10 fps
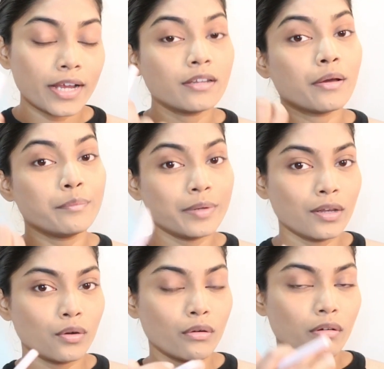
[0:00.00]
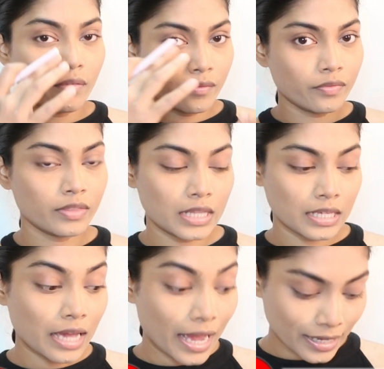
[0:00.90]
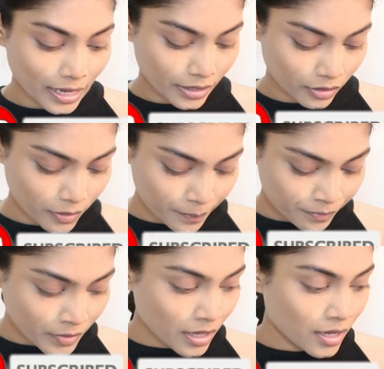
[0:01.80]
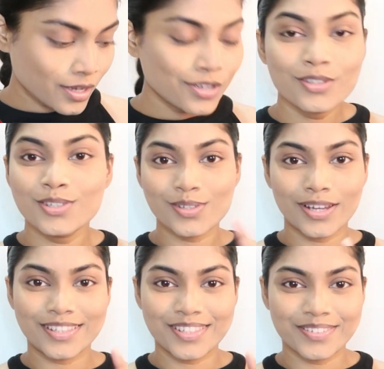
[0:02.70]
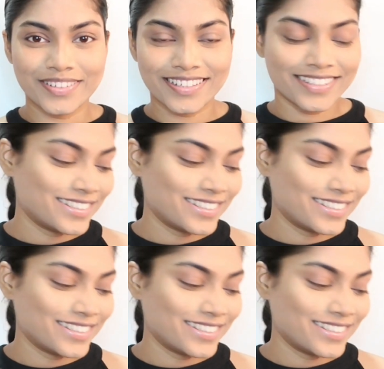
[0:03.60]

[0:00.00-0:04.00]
right below the eyeliner. So let's do it.